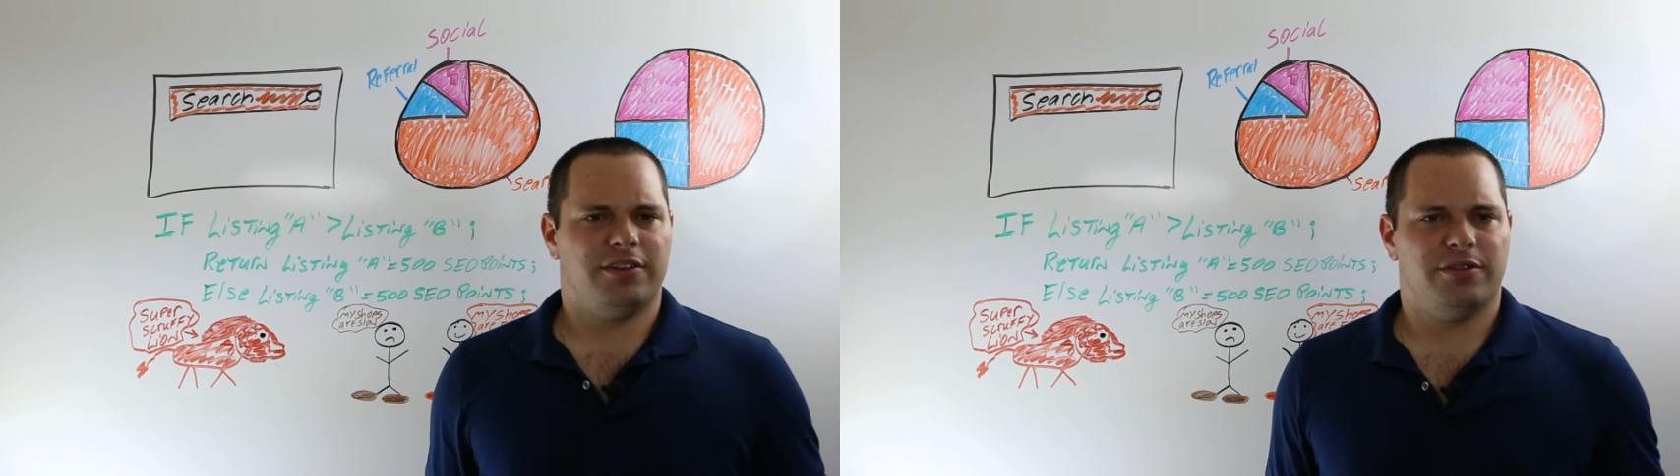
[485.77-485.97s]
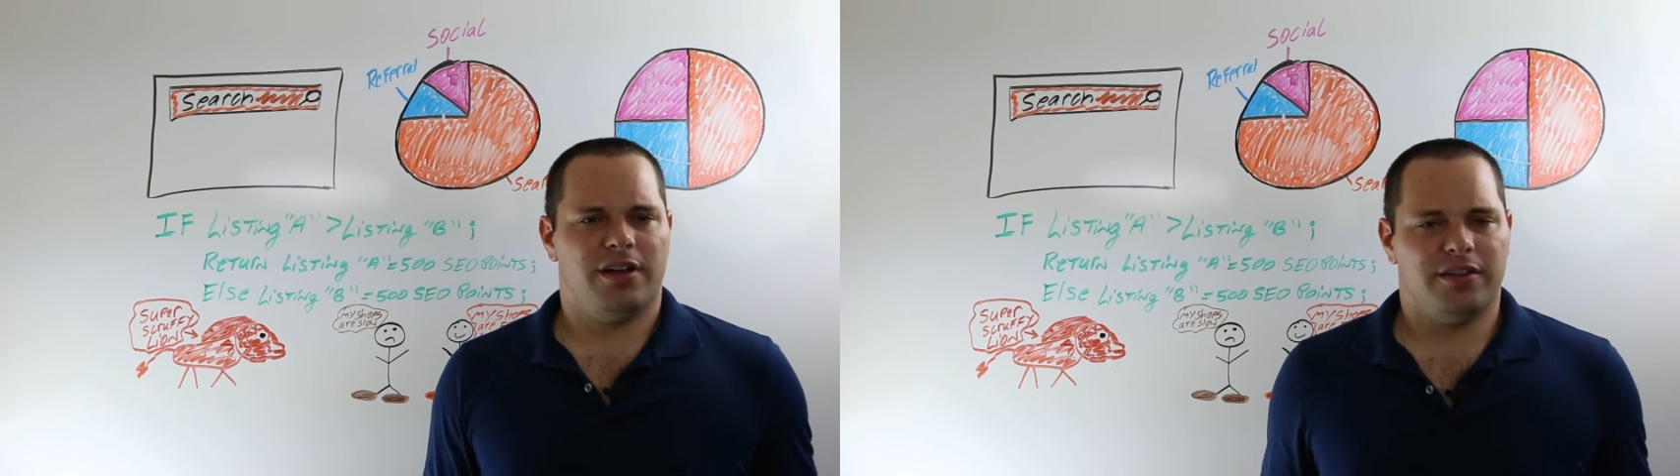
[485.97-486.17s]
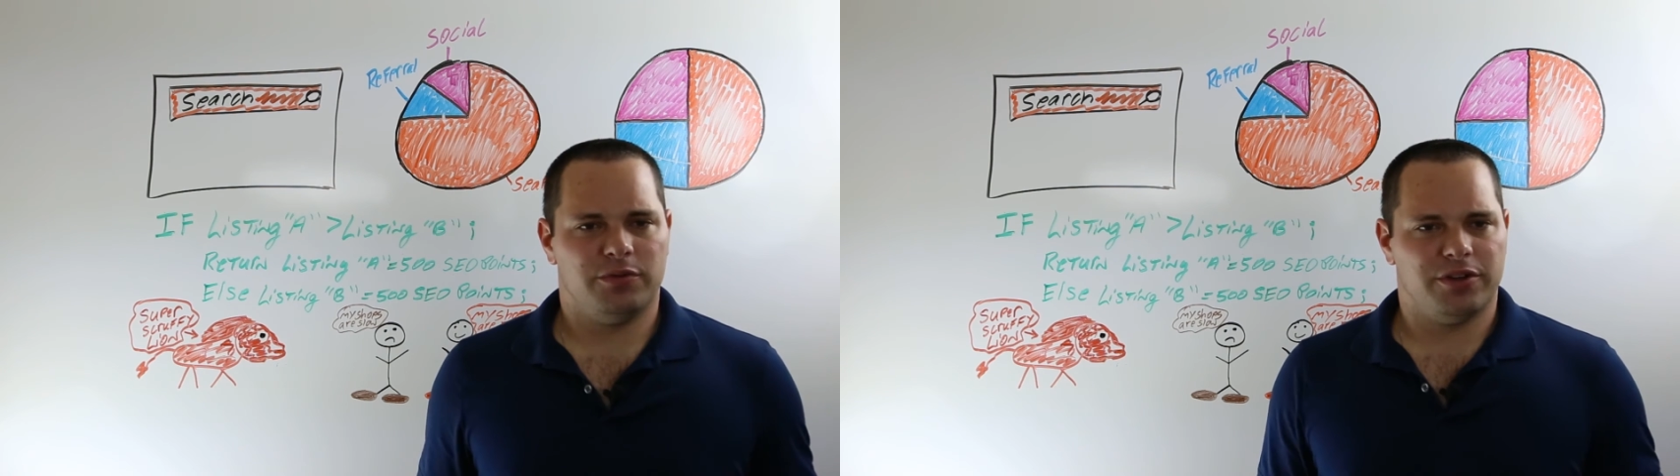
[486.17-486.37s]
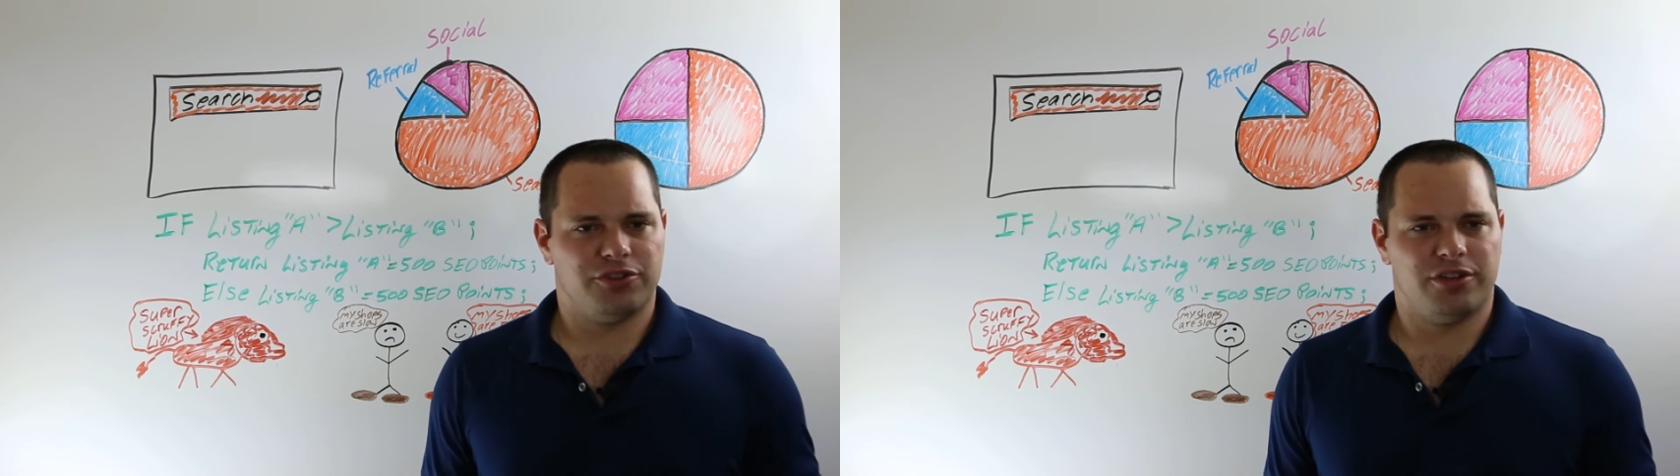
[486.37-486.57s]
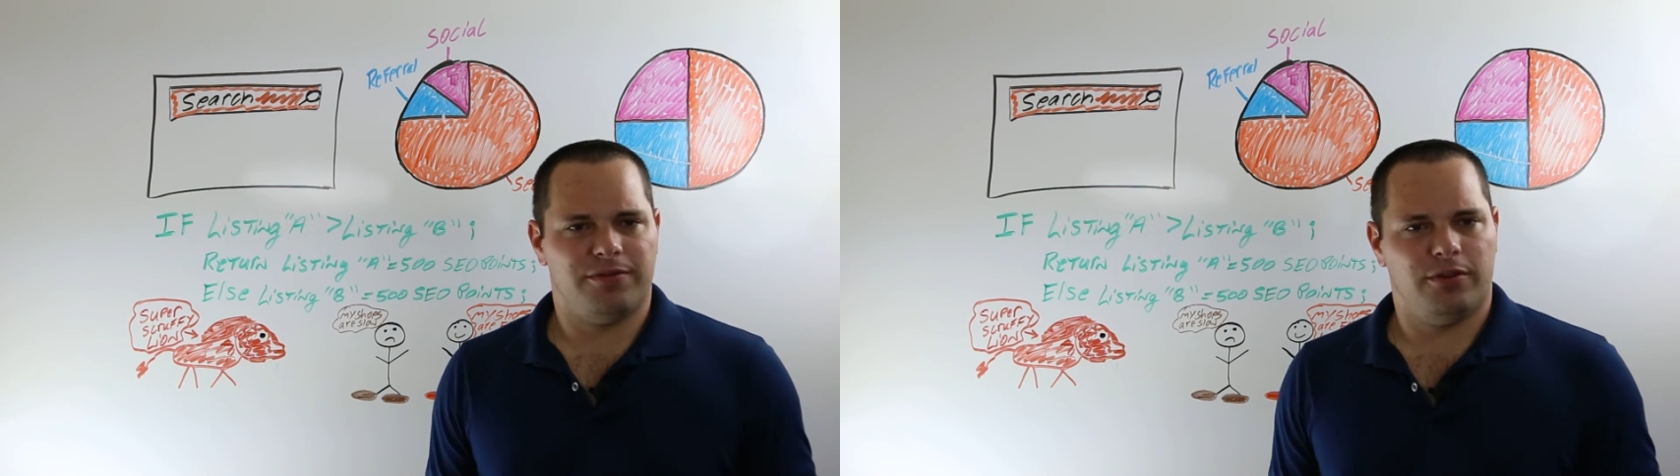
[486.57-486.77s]
and doing all this
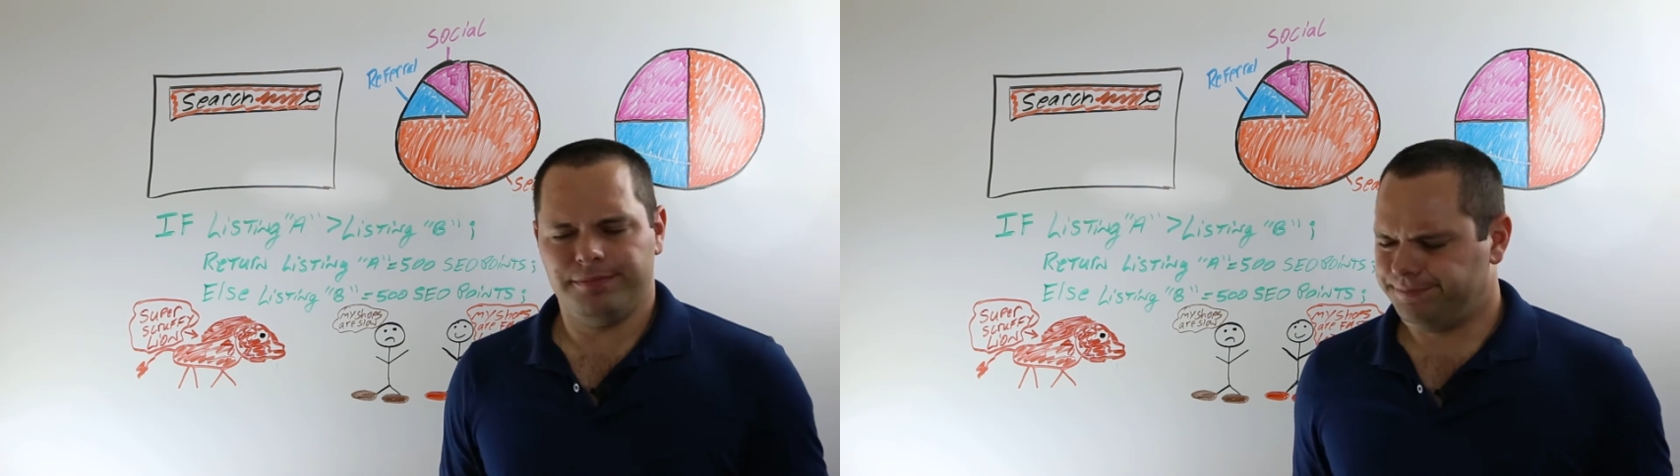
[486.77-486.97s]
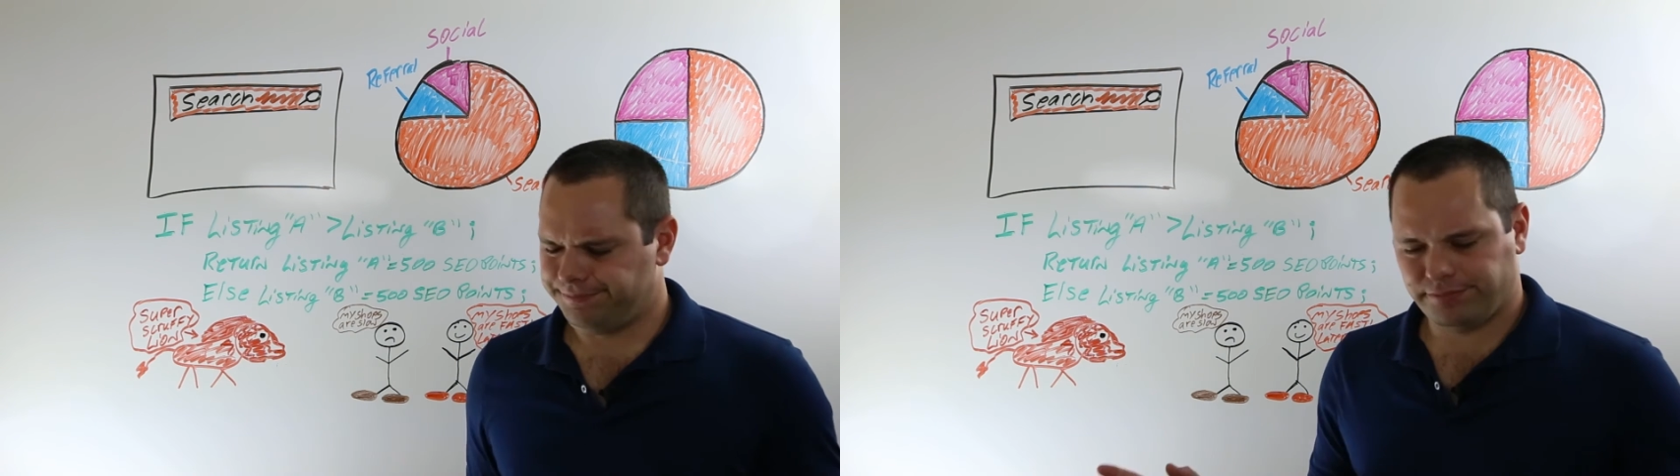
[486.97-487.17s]
weird shuffle.